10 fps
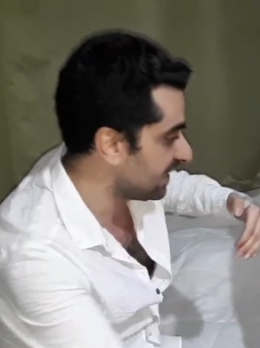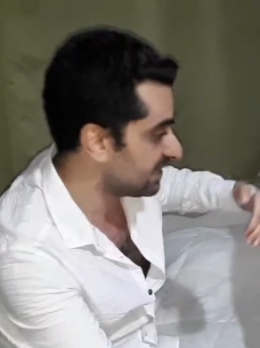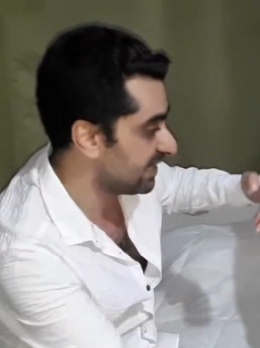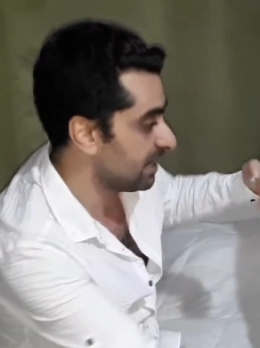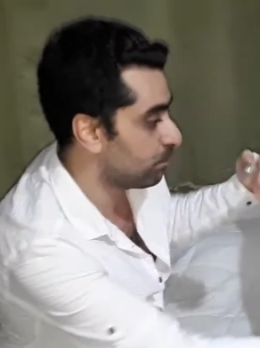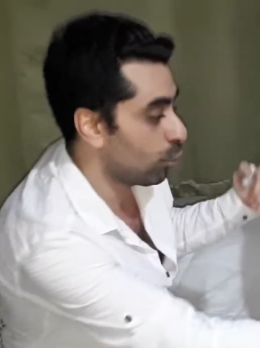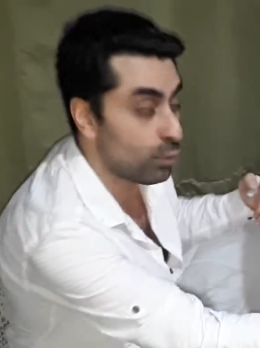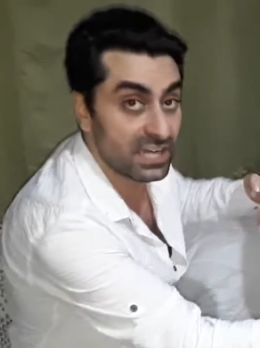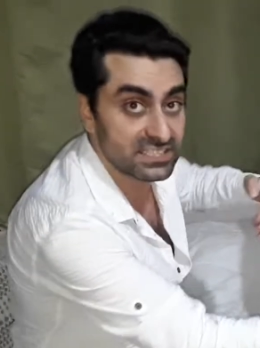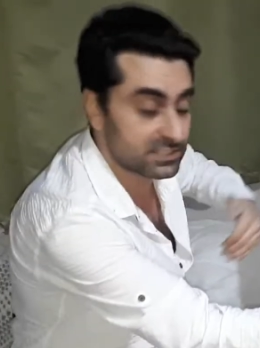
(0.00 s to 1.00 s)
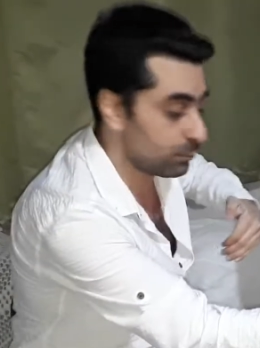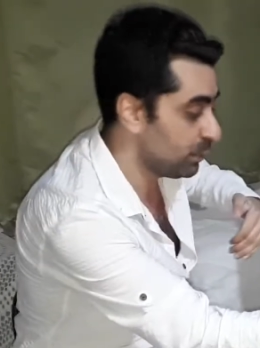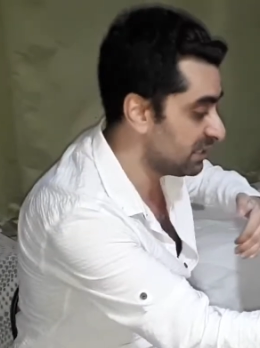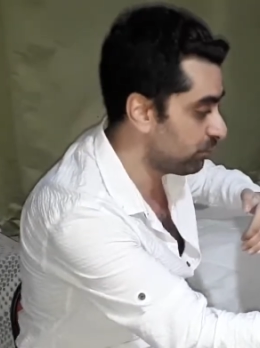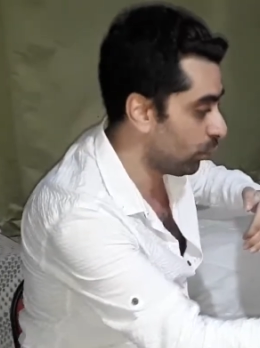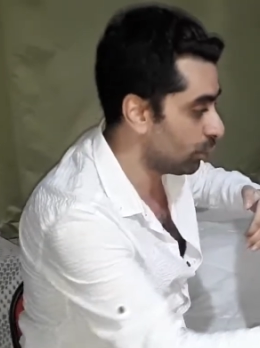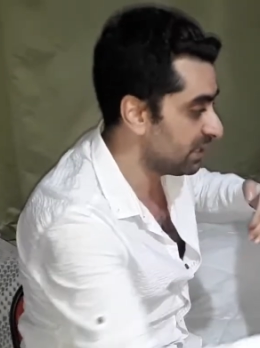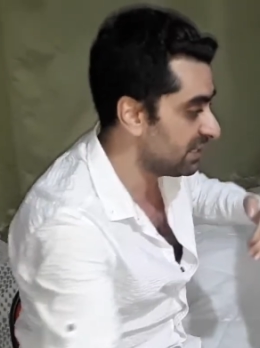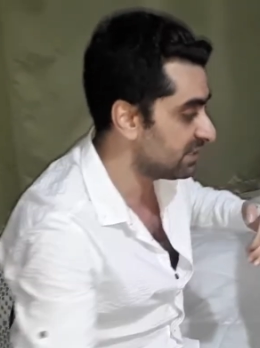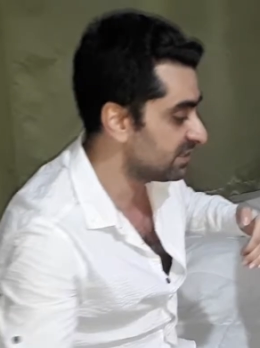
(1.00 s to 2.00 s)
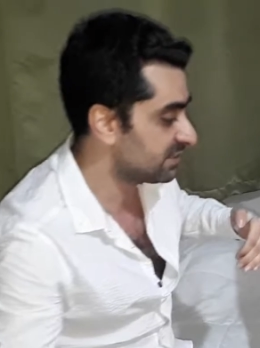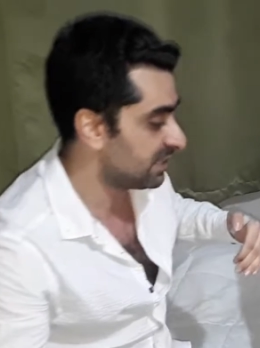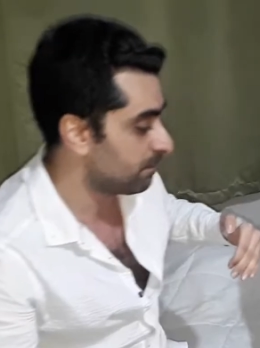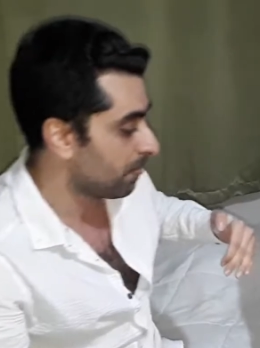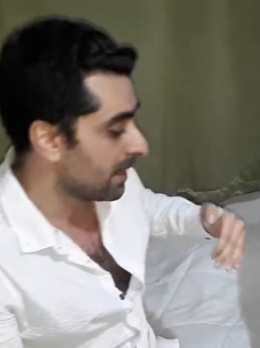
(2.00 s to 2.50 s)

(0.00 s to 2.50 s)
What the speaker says: and they provided the width for England team.